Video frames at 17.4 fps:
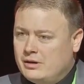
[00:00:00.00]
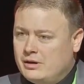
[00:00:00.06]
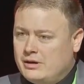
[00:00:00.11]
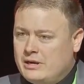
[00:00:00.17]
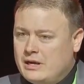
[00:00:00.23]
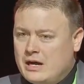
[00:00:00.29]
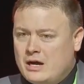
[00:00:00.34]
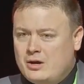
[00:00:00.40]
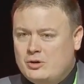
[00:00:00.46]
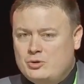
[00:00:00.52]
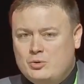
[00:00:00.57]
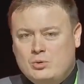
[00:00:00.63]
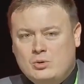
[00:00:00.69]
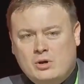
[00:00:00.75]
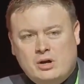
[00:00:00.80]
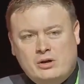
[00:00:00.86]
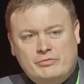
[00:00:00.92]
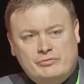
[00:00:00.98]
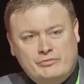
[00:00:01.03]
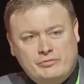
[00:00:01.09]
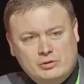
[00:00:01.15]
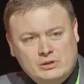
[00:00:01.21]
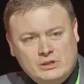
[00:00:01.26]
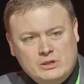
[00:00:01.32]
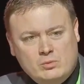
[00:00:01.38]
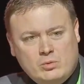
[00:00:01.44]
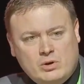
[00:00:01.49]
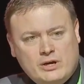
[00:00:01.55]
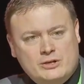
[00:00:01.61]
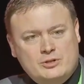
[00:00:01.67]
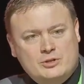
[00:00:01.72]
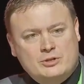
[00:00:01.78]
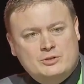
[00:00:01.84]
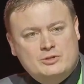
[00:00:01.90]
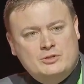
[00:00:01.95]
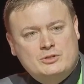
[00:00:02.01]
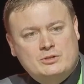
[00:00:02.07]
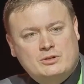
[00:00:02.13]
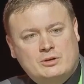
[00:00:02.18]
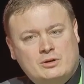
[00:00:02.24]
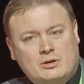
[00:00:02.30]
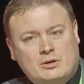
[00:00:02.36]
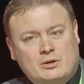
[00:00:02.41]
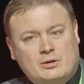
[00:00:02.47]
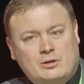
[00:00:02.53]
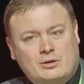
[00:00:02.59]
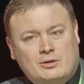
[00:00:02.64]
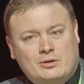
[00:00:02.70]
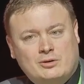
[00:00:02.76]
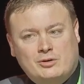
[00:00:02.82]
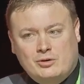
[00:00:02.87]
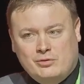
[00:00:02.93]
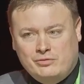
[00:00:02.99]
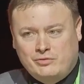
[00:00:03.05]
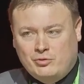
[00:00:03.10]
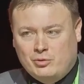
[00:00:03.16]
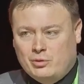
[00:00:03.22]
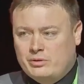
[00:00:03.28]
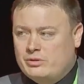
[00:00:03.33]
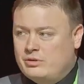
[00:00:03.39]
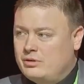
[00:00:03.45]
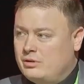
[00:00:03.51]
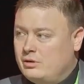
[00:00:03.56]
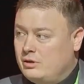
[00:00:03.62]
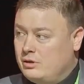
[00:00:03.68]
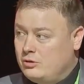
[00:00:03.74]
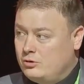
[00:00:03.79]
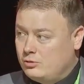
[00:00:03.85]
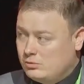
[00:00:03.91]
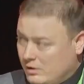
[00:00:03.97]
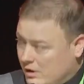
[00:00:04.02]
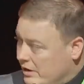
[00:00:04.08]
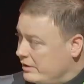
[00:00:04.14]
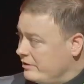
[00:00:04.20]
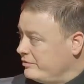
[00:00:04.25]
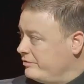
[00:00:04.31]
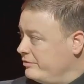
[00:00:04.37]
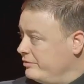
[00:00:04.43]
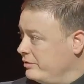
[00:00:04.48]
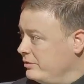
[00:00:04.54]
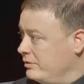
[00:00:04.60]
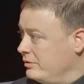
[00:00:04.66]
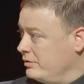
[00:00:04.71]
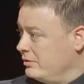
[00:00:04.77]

And now you are fully righteous. Go forth in new life.